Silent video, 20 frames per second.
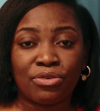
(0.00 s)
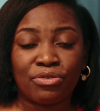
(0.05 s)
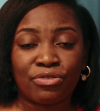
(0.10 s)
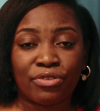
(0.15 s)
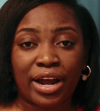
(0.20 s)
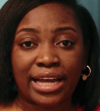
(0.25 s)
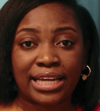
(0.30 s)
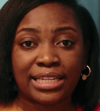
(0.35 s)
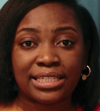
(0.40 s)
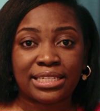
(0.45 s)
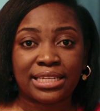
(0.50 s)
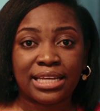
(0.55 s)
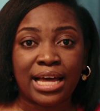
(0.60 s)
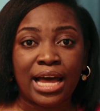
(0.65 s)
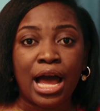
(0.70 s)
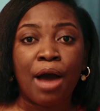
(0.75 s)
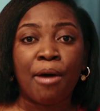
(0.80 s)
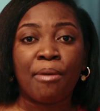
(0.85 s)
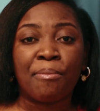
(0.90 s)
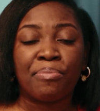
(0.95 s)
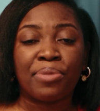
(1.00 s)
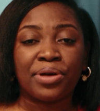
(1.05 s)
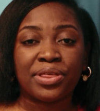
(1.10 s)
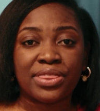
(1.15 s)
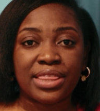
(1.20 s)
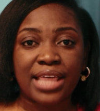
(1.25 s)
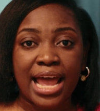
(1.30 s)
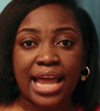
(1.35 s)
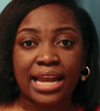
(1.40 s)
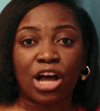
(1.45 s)
right?
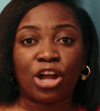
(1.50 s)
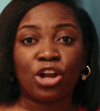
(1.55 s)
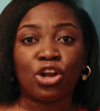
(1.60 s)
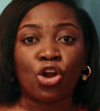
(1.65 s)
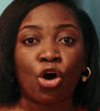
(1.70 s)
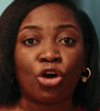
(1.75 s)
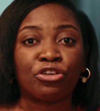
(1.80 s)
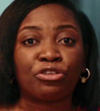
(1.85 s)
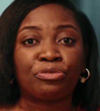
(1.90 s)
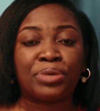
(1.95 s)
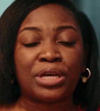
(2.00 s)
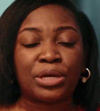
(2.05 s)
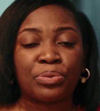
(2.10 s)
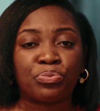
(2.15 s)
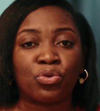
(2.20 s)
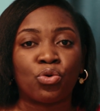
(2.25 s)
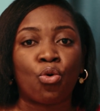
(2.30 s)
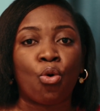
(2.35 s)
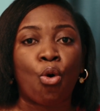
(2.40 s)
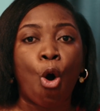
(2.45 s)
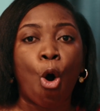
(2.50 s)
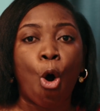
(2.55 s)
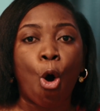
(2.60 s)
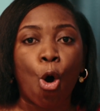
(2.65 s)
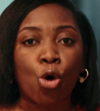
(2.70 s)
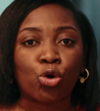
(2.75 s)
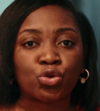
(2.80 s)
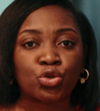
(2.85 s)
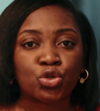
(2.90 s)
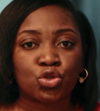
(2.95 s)
But then a lot of people
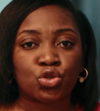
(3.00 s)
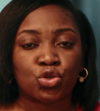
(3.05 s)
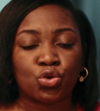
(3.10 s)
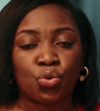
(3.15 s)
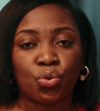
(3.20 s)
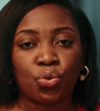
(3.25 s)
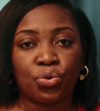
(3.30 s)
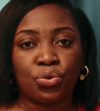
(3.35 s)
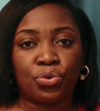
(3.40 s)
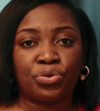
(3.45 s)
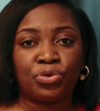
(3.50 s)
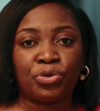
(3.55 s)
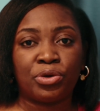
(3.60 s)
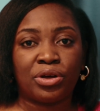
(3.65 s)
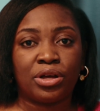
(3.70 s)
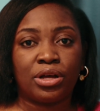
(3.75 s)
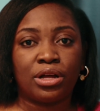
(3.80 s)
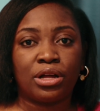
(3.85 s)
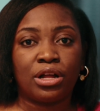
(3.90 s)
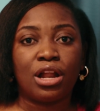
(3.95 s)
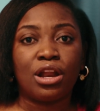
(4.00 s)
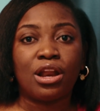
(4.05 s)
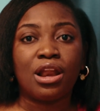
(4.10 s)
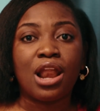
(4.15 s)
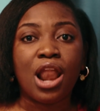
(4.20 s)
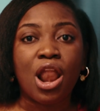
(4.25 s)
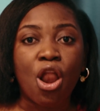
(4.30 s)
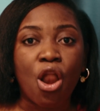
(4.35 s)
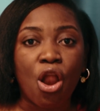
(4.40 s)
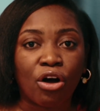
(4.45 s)
also
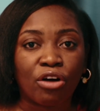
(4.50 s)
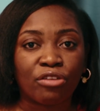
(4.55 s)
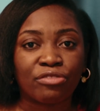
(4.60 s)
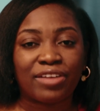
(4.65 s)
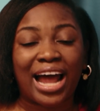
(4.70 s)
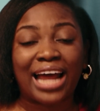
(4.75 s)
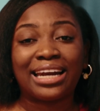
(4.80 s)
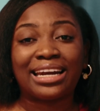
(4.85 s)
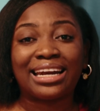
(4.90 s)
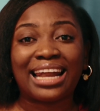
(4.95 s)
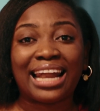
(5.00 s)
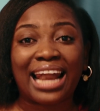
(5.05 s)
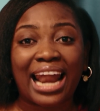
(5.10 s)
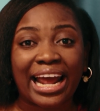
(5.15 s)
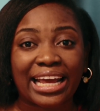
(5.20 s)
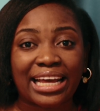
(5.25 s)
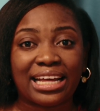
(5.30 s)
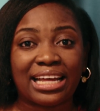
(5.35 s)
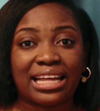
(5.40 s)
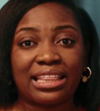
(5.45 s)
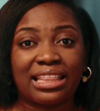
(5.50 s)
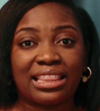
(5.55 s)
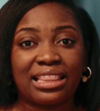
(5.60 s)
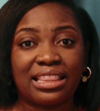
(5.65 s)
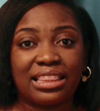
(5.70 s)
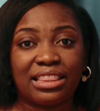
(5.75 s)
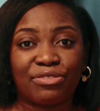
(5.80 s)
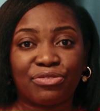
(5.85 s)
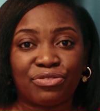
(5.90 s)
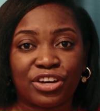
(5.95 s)
love and like
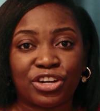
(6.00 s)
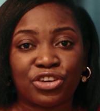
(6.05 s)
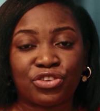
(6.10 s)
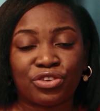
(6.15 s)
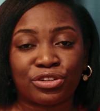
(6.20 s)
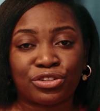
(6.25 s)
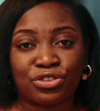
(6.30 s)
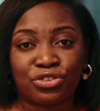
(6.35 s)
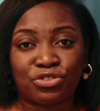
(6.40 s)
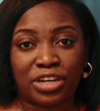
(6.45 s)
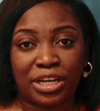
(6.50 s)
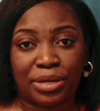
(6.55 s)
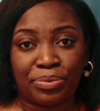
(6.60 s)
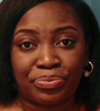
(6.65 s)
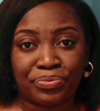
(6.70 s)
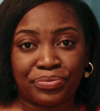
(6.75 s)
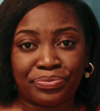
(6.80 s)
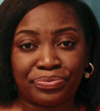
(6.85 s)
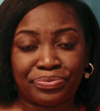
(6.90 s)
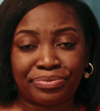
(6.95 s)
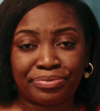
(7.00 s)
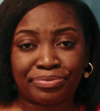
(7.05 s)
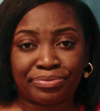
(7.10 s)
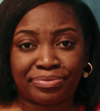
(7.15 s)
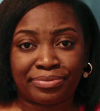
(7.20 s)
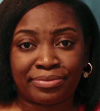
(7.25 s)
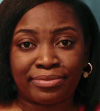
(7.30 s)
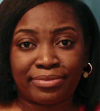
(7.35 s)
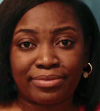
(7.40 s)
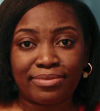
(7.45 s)
the federal stream.
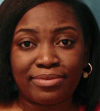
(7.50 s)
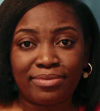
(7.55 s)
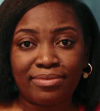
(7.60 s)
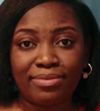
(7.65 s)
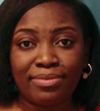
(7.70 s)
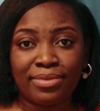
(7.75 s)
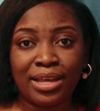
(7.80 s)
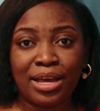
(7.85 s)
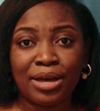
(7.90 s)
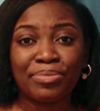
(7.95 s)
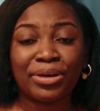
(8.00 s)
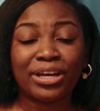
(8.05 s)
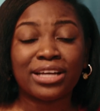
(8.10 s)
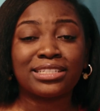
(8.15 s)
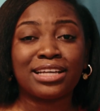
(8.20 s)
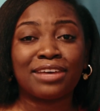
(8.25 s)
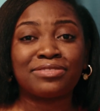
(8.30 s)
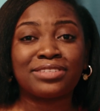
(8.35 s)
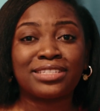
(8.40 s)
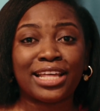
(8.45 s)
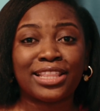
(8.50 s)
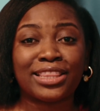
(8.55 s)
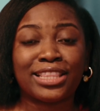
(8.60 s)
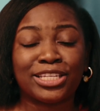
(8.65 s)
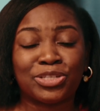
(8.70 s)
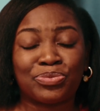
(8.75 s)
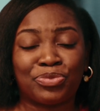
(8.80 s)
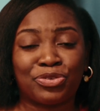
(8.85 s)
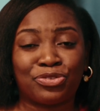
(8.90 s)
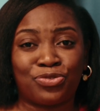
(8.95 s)
Because I've said
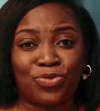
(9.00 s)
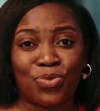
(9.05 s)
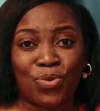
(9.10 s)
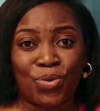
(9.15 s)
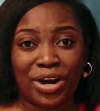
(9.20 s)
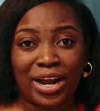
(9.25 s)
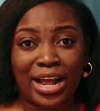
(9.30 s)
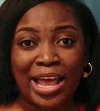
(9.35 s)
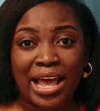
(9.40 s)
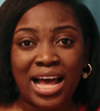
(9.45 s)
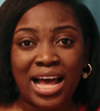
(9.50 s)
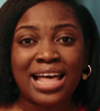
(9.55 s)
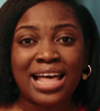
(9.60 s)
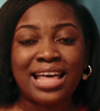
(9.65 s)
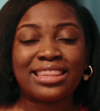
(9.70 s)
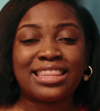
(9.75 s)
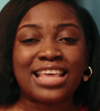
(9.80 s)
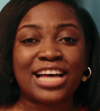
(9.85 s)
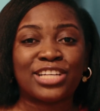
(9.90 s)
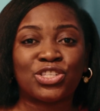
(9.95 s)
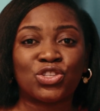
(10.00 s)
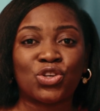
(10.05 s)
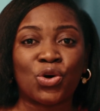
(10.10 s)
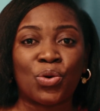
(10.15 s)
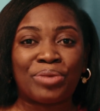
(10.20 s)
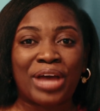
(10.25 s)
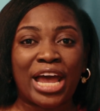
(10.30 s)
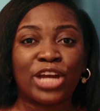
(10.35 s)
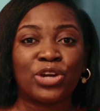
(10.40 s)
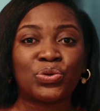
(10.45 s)
this before, there are
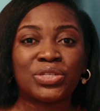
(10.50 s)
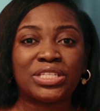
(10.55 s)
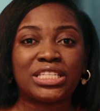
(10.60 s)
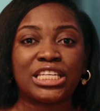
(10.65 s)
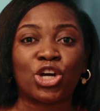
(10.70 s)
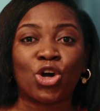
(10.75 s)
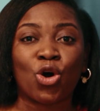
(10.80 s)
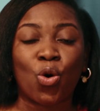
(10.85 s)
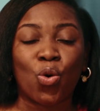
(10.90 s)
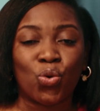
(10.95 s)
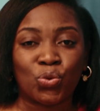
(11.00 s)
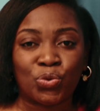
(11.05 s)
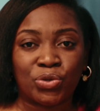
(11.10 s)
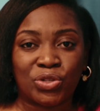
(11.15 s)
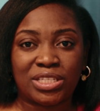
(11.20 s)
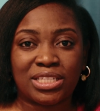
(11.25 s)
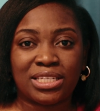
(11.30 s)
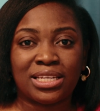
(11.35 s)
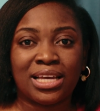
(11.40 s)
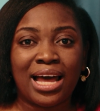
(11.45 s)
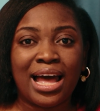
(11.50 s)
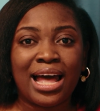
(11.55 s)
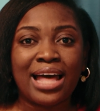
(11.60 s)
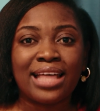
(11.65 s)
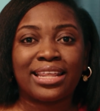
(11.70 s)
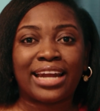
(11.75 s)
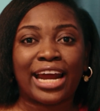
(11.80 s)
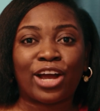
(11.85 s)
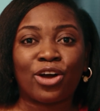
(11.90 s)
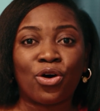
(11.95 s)
some NOC codes
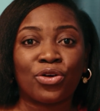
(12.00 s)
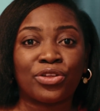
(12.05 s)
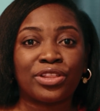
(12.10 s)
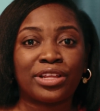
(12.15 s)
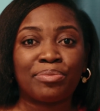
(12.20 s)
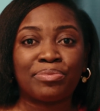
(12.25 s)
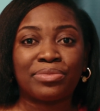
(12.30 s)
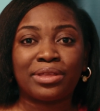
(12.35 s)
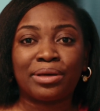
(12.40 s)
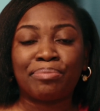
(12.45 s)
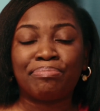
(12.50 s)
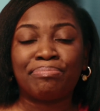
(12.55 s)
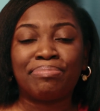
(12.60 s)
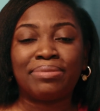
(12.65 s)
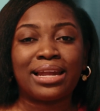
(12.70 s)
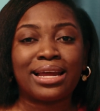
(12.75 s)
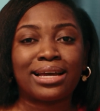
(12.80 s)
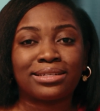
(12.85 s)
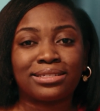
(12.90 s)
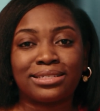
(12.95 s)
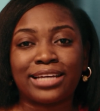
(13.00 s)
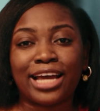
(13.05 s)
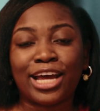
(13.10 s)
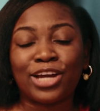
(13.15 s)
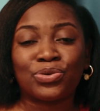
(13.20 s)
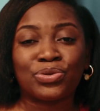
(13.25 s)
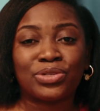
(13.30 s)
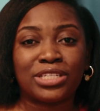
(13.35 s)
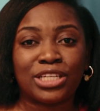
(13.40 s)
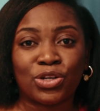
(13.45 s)
that I call them the blessed
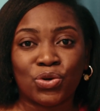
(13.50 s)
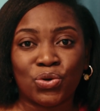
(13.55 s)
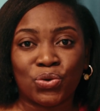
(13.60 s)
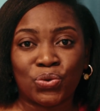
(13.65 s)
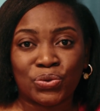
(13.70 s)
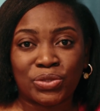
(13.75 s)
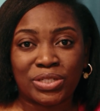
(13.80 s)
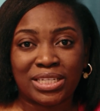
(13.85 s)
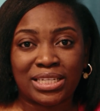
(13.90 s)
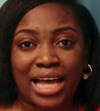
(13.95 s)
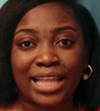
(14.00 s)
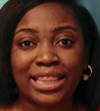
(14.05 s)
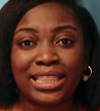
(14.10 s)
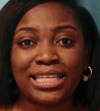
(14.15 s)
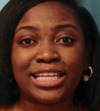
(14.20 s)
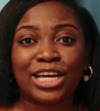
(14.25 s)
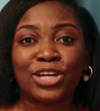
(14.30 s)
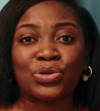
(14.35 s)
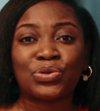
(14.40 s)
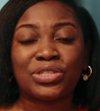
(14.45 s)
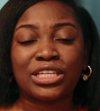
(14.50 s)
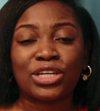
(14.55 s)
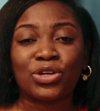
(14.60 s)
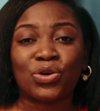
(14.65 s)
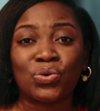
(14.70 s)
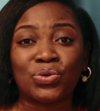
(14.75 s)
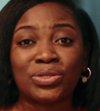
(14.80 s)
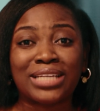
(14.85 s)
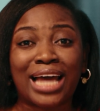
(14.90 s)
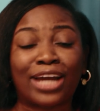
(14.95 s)
NOC codes. And these NOC
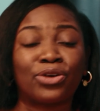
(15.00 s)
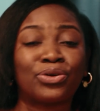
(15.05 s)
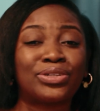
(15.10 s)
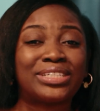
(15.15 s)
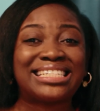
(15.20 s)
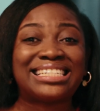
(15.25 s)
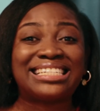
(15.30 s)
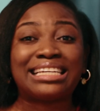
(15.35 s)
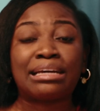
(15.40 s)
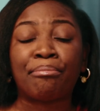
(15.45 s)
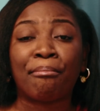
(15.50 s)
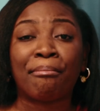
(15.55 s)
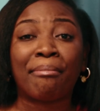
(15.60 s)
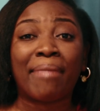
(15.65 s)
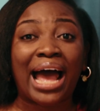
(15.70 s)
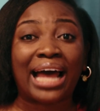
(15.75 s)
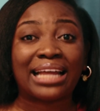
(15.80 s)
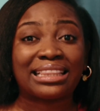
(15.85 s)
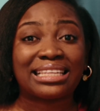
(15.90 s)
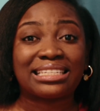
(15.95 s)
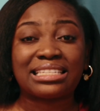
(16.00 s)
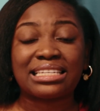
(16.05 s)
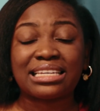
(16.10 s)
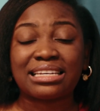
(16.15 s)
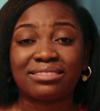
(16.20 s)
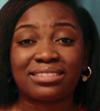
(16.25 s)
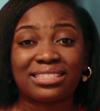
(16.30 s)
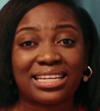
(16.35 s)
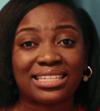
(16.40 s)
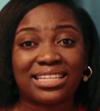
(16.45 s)
codes are not in demand, these
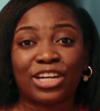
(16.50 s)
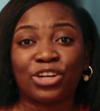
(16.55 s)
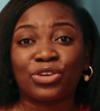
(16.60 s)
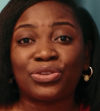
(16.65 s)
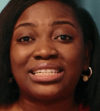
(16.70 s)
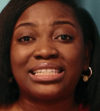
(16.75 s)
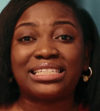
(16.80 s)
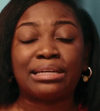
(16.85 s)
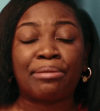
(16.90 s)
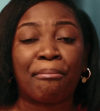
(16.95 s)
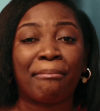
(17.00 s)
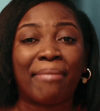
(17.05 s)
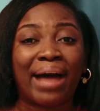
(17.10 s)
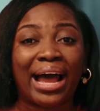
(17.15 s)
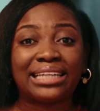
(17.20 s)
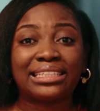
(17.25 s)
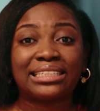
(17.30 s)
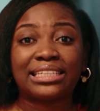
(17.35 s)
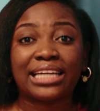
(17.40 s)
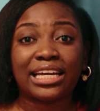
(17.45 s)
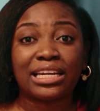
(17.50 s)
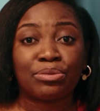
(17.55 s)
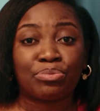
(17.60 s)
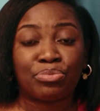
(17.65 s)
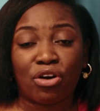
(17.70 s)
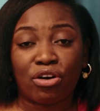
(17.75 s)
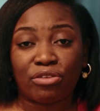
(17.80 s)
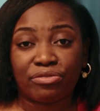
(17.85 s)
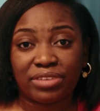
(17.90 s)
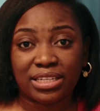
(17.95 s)
skill sets are not in demand in any
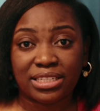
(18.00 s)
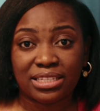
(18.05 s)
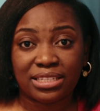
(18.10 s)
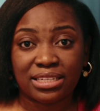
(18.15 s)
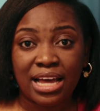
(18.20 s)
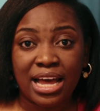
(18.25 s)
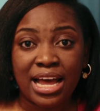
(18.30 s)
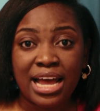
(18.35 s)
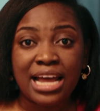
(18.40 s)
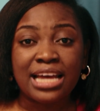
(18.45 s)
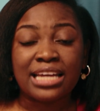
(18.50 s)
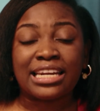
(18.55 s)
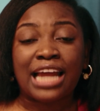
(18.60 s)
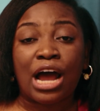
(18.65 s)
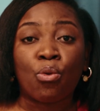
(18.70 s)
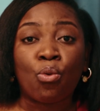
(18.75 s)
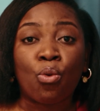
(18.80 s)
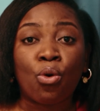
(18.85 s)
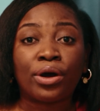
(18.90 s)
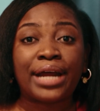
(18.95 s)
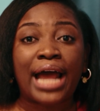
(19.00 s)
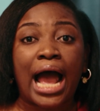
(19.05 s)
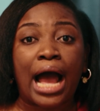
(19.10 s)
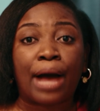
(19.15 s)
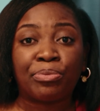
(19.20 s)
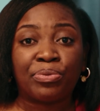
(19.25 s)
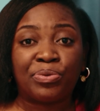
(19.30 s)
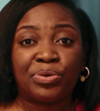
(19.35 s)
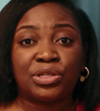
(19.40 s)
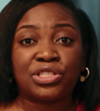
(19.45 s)
province. Now, what
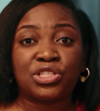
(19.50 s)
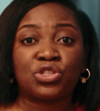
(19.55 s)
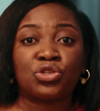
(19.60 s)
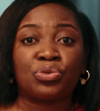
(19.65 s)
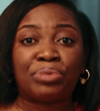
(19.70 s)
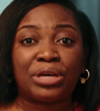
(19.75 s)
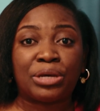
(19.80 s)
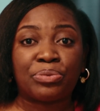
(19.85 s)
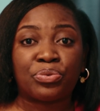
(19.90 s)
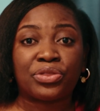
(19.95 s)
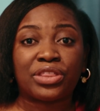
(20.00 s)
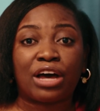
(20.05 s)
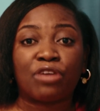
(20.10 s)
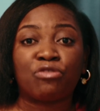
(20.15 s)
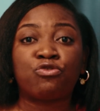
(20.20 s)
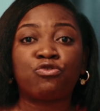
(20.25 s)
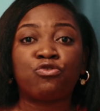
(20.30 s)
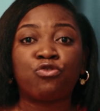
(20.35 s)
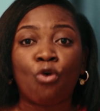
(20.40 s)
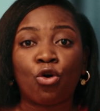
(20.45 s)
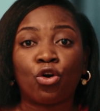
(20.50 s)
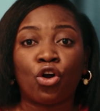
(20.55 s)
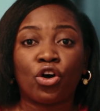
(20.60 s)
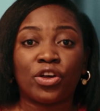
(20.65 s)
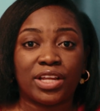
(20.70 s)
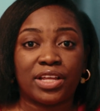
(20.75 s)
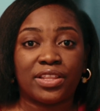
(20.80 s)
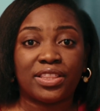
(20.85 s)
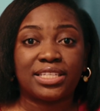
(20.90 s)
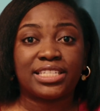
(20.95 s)
happens to people that fall
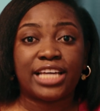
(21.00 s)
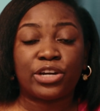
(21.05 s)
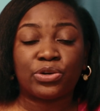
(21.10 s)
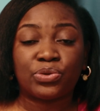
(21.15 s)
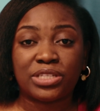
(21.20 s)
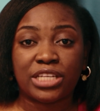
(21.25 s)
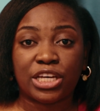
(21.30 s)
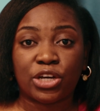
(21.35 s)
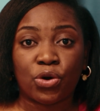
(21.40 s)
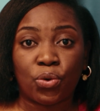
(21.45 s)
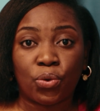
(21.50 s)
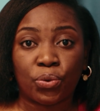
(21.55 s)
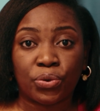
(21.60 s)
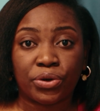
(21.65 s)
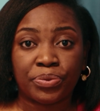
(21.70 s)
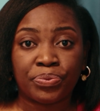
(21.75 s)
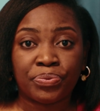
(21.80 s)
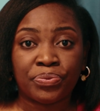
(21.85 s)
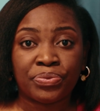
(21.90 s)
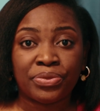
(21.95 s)
under this NOC code?